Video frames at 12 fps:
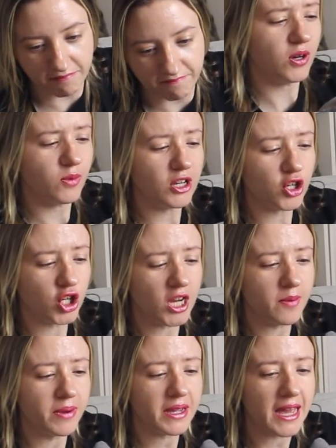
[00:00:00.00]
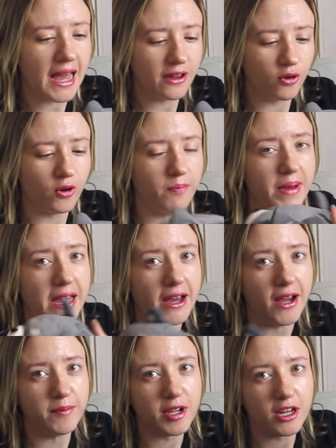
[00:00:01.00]
Are we Shiba, cat, or bear?
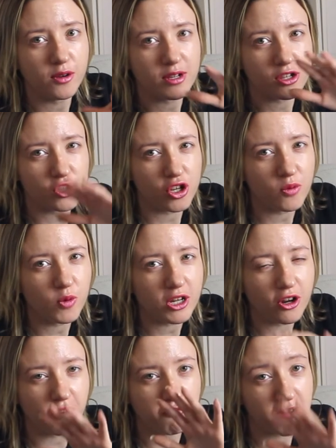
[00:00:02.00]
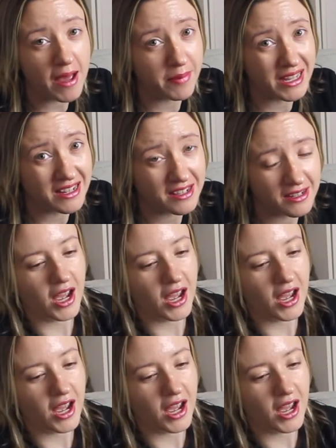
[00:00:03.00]
I'm going to assume we're not rabbit.